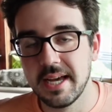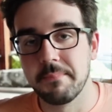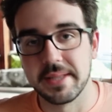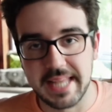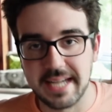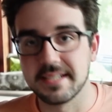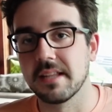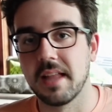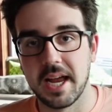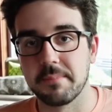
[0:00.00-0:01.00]
But that's the
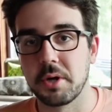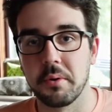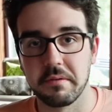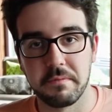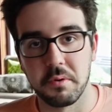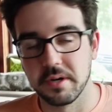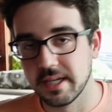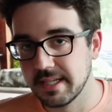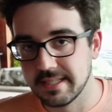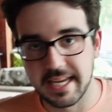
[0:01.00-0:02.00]
lineup going forward.
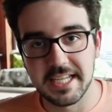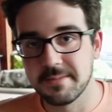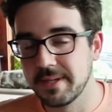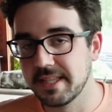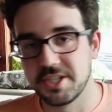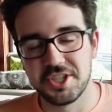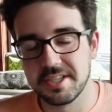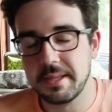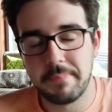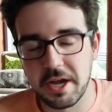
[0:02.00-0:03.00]
Zane Smith is
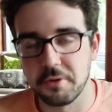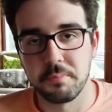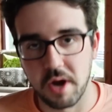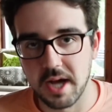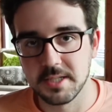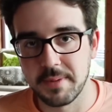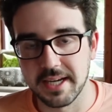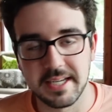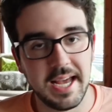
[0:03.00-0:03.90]
just the better prospect,